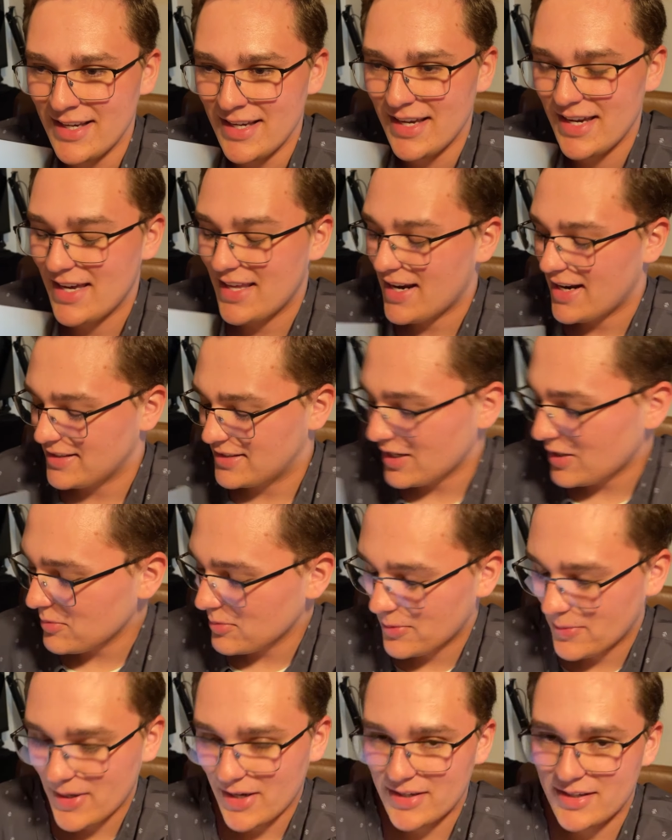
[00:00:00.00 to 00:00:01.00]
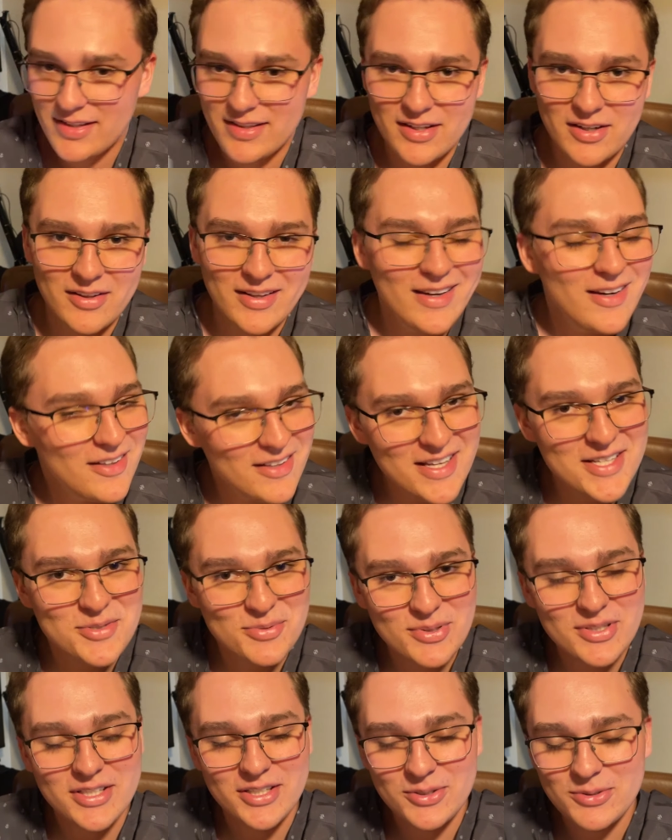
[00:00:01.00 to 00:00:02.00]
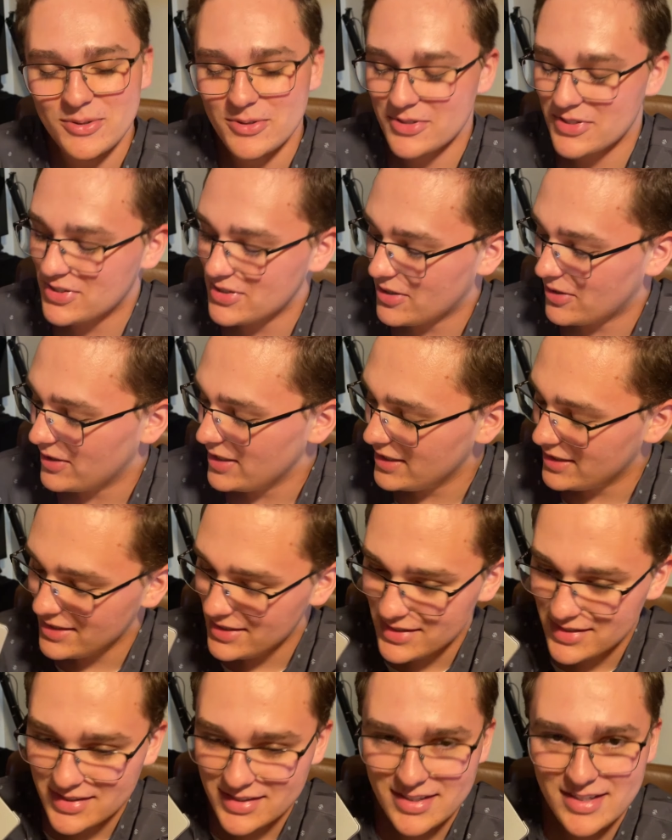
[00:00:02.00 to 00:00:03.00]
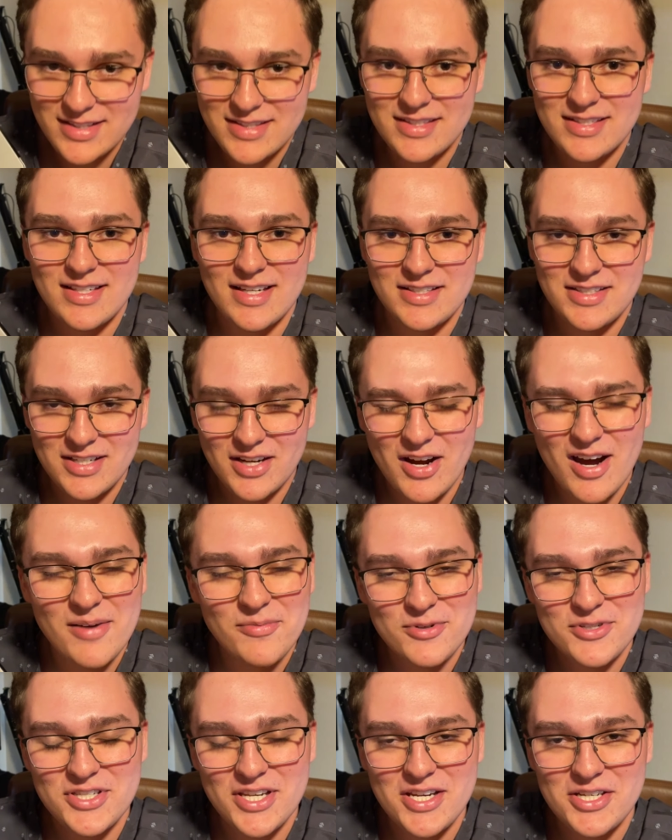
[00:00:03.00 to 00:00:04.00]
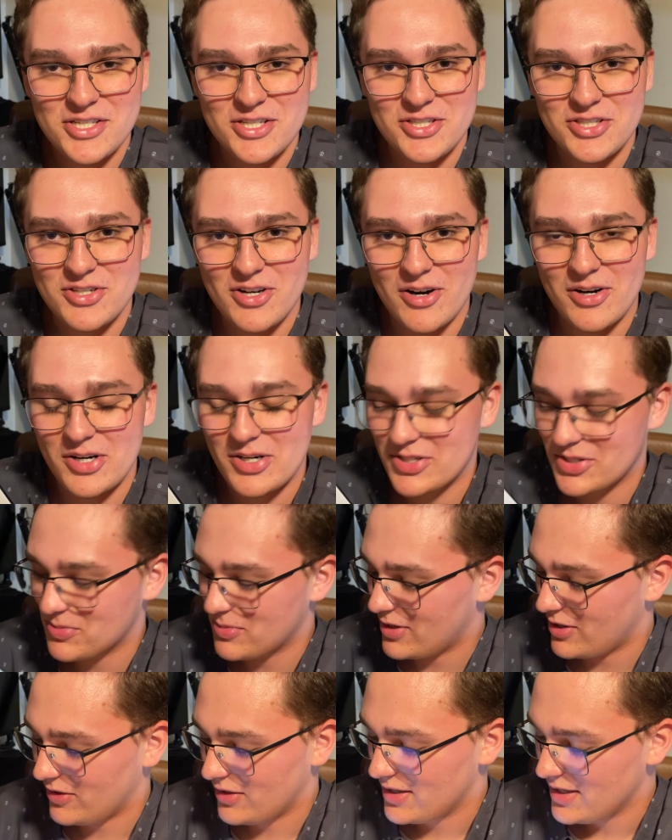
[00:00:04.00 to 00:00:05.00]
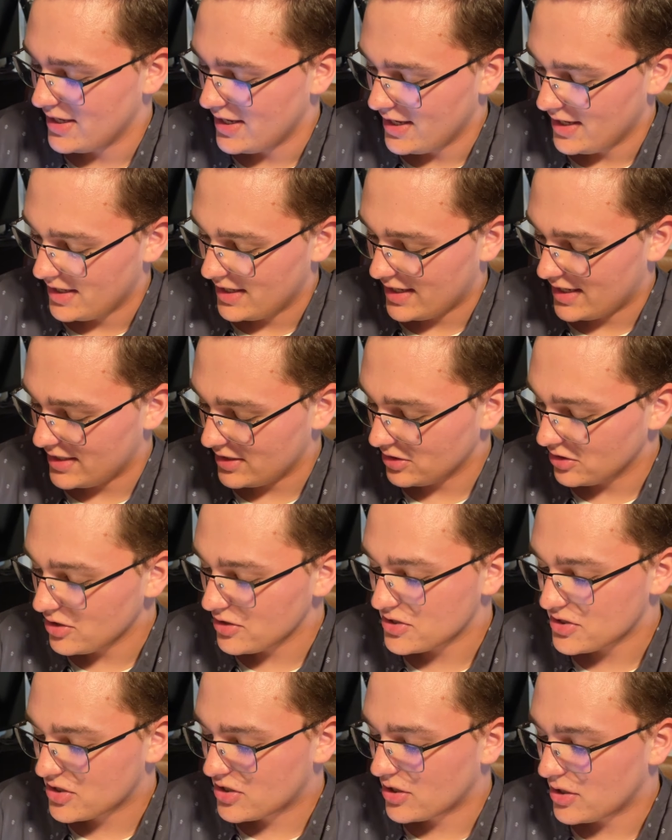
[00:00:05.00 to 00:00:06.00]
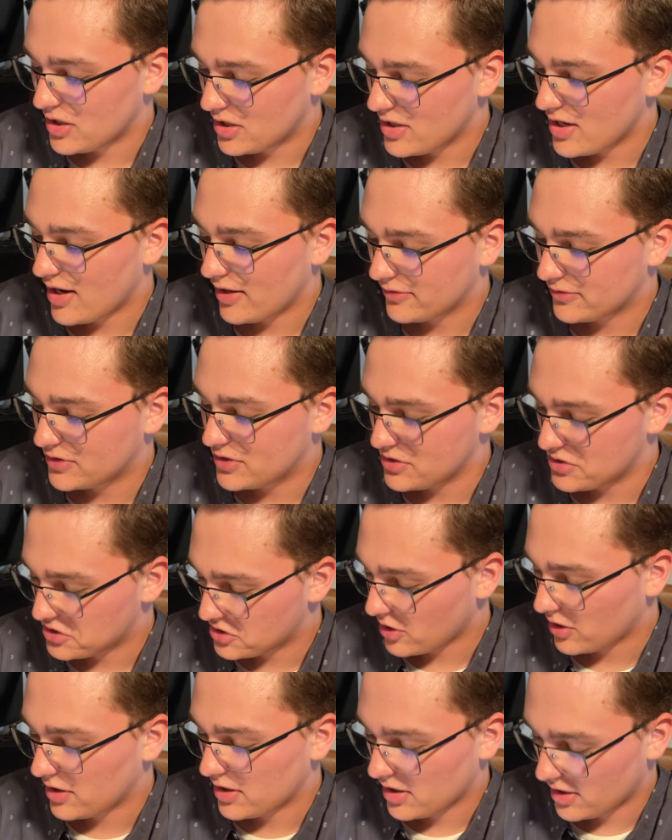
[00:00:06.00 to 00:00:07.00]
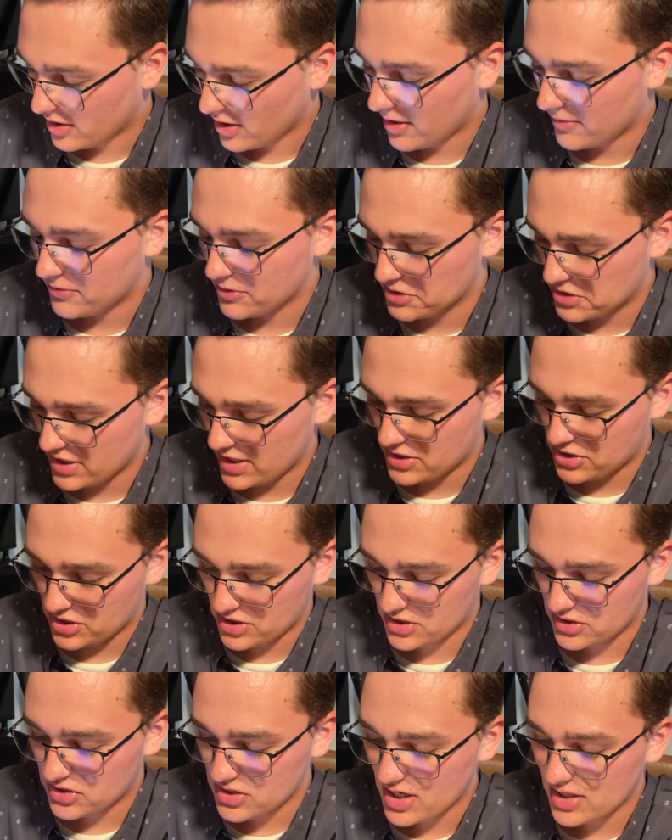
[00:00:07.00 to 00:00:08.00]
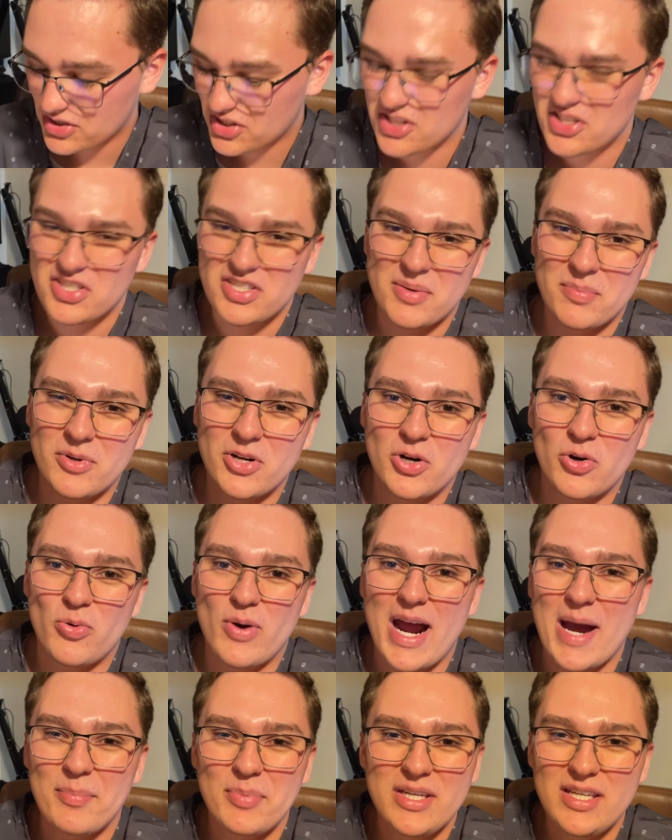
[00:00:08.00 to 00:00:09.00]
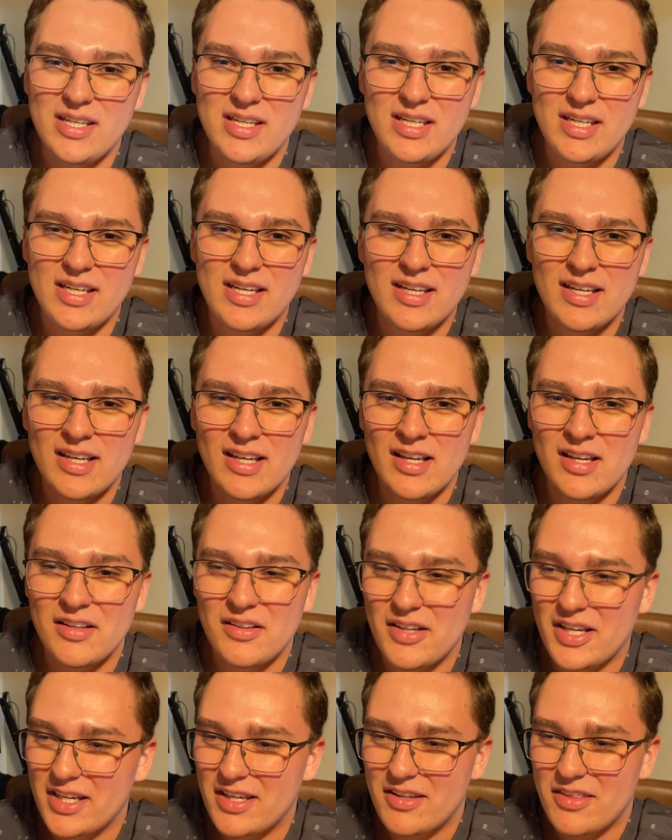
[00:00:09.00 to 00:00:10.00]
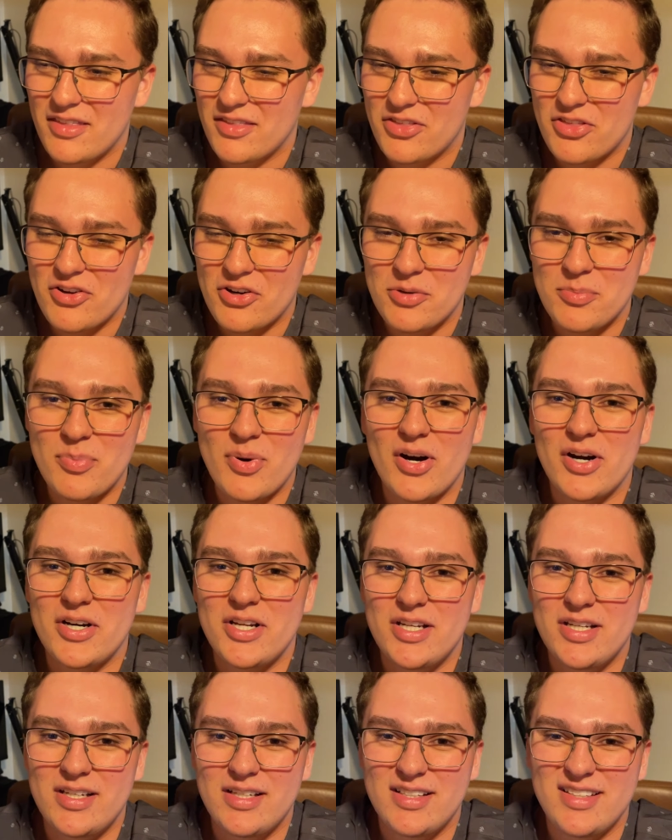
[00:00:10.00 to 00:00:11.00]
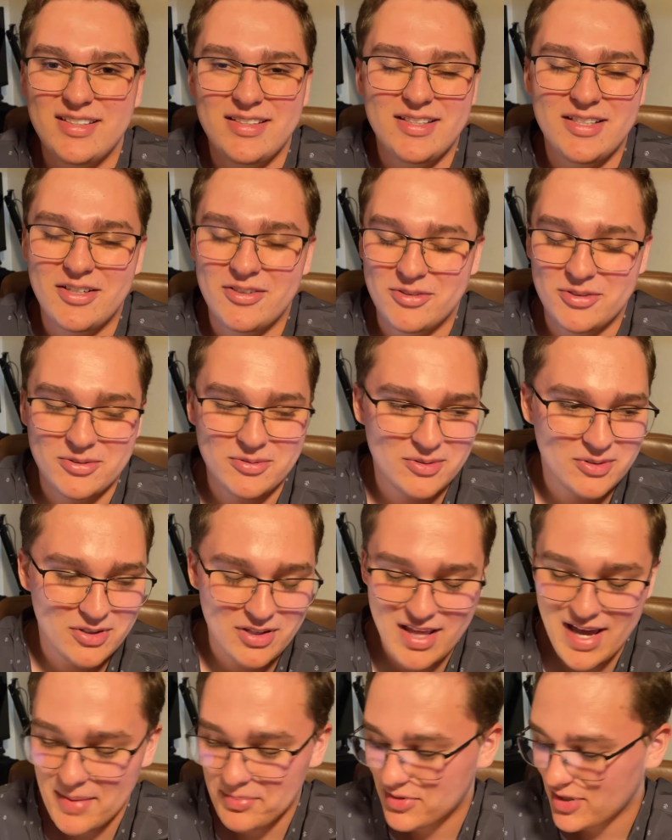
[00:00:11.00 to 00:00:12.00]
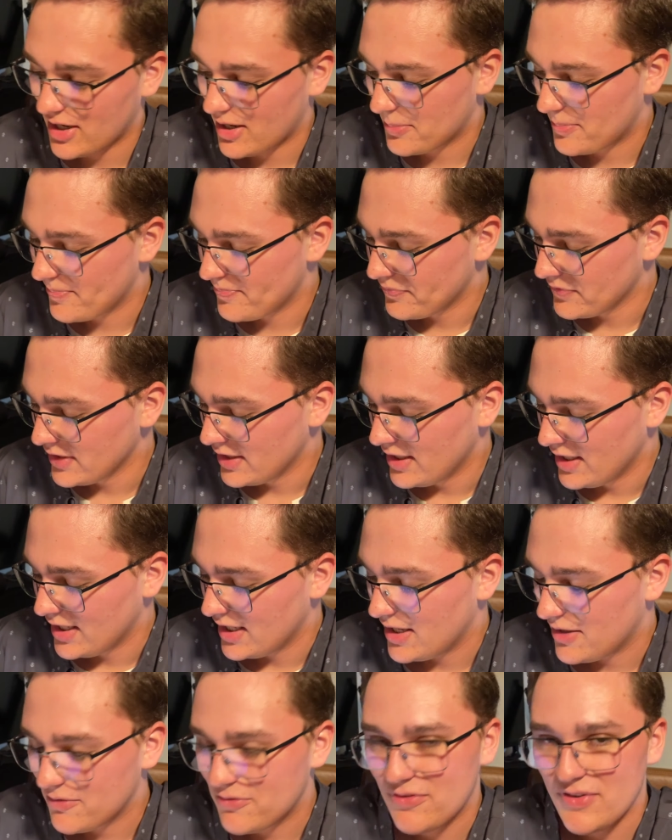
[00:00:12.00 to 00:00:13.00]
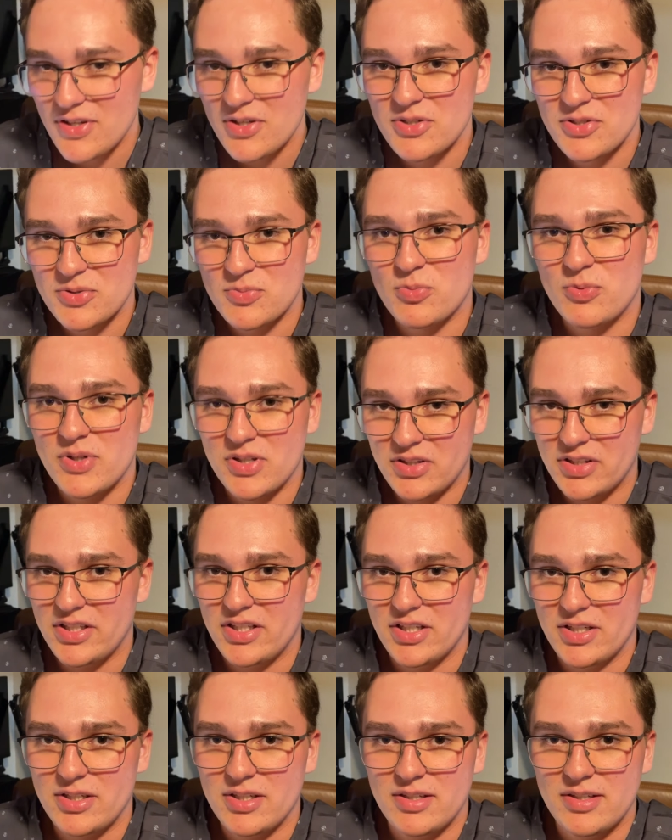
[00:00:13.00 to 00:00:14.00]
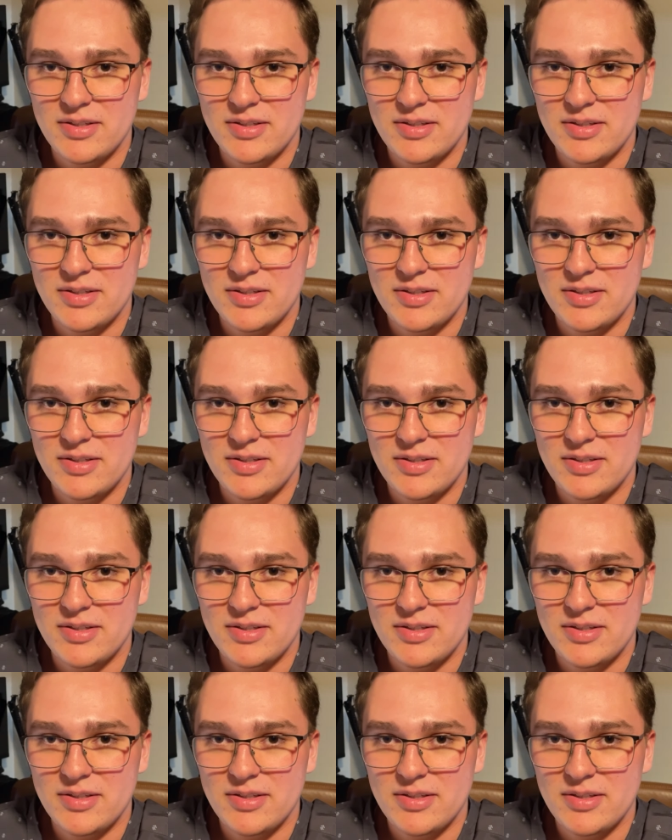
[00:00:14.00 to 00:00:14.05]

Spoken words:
And I tell them about it, and they're like, oh, that's really cool. So it's a conversation starter as well. And it looks good enough to start a conversation. It's not just some crappy, third-party, laptop. It feels really good.